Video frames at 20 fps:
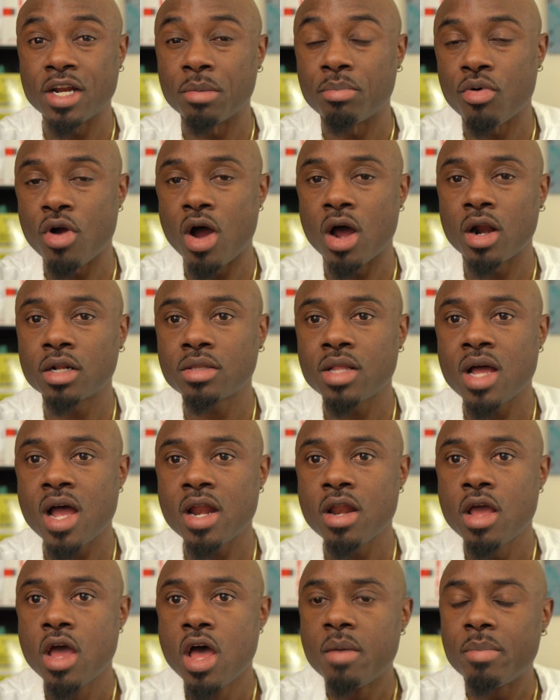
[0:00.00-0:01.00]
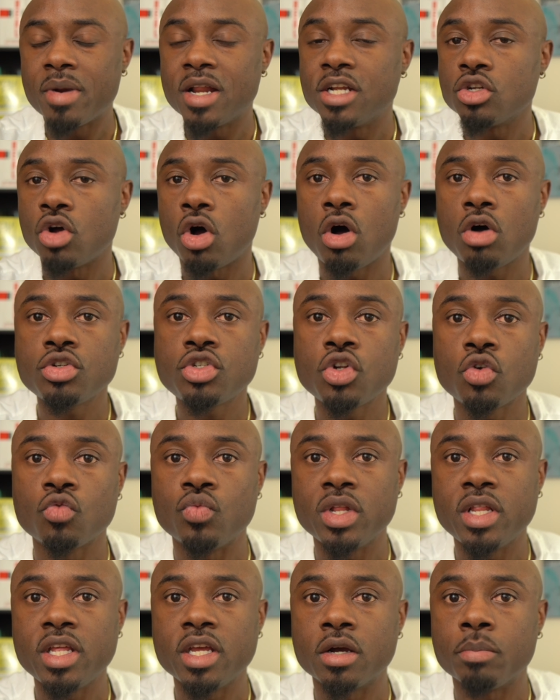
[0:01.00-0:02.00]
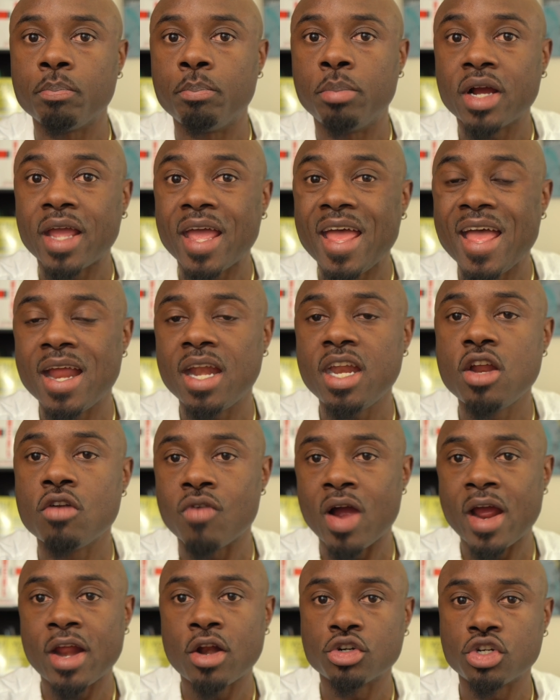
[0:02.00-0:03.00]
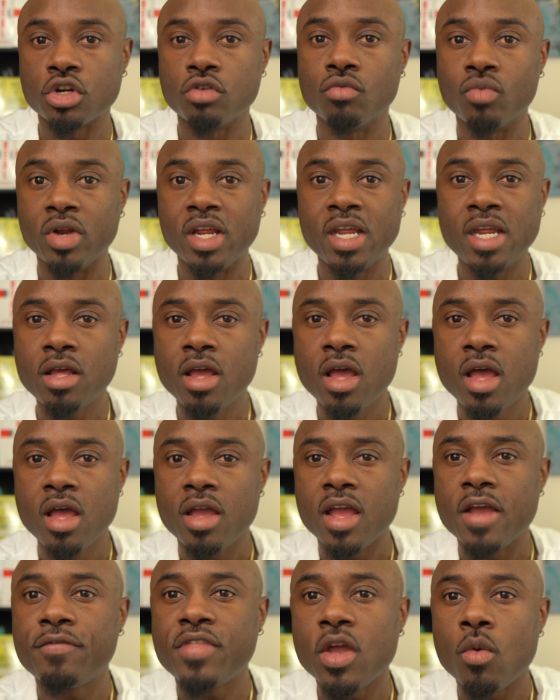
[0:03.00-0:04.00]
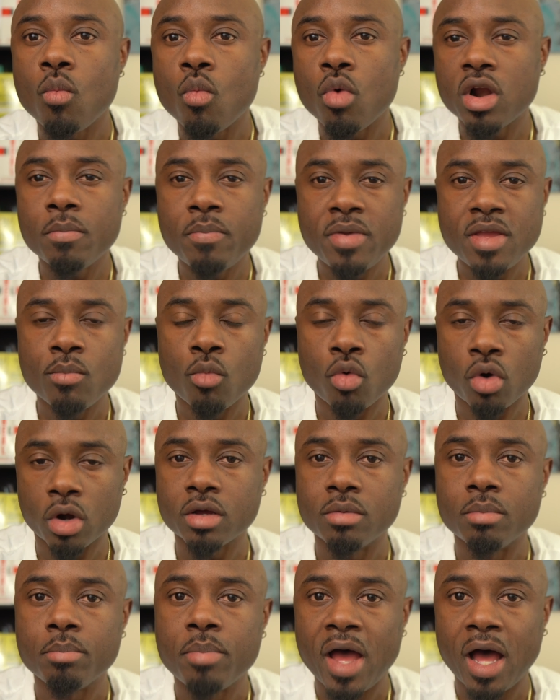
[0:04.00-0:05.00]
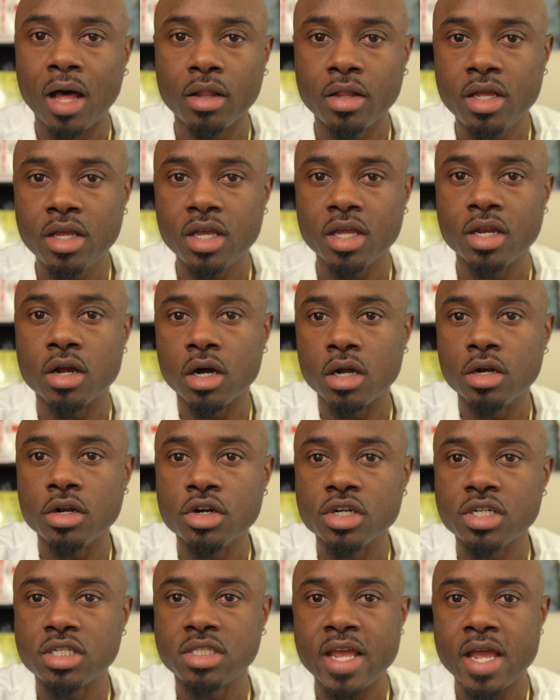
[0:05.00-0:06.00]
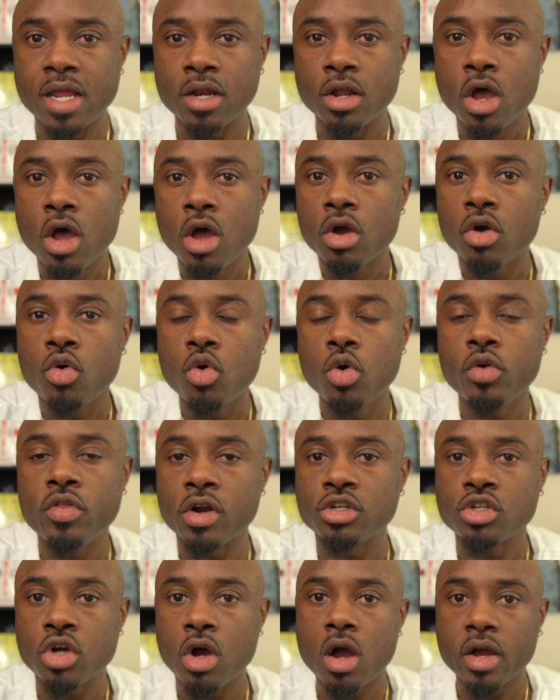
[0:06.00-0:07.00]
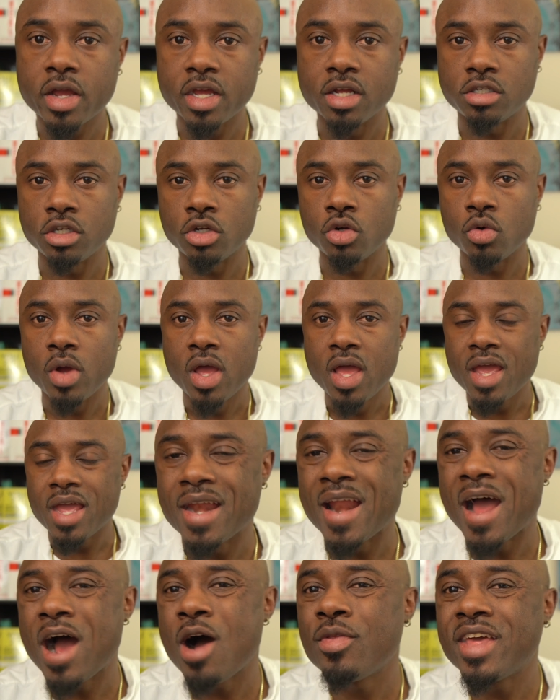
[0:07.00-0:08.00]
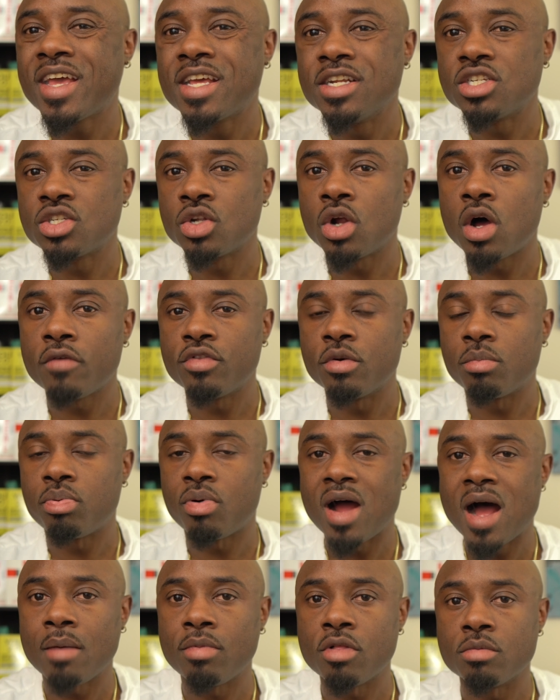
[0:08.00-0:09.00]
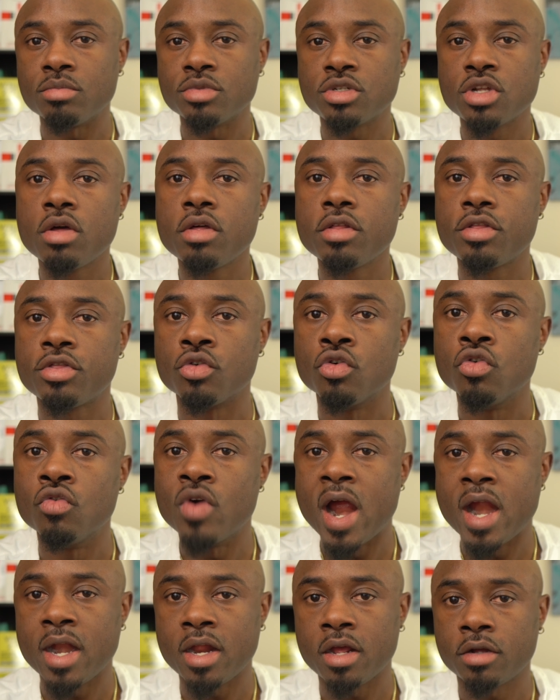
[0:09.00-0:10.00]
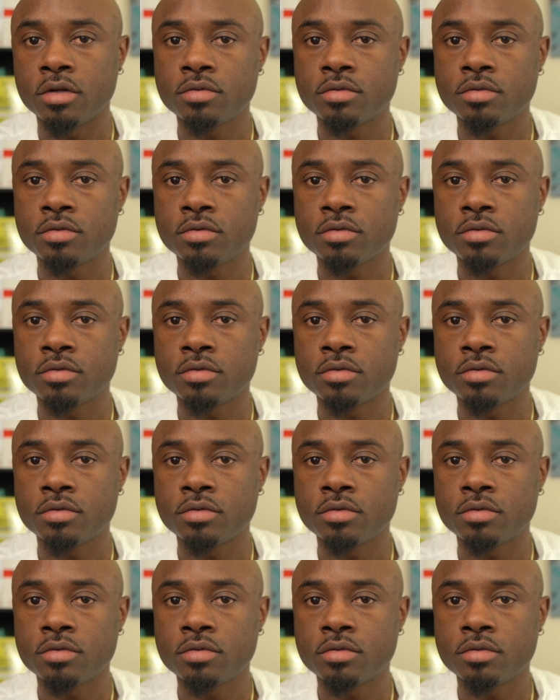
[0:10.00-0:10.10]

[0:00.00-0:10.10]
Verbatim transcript: a product line, but it's also really a book any writer should read if they want to be more compelling and understand who they're talking to and how they can solve the problems through writing.